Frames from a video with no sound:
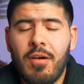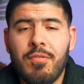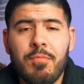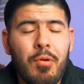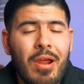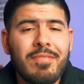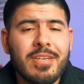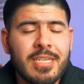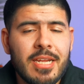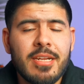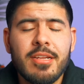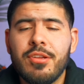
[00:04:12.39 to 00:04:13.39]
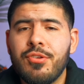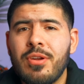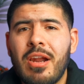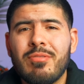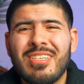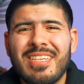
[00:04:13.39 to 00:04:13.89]
of a private tenant, you're
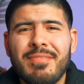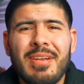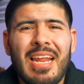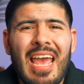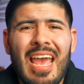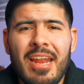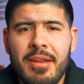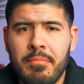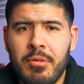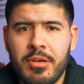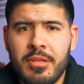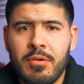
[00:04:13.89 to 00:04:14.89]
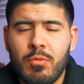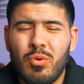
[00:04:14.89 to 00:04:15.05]
not receiving any money.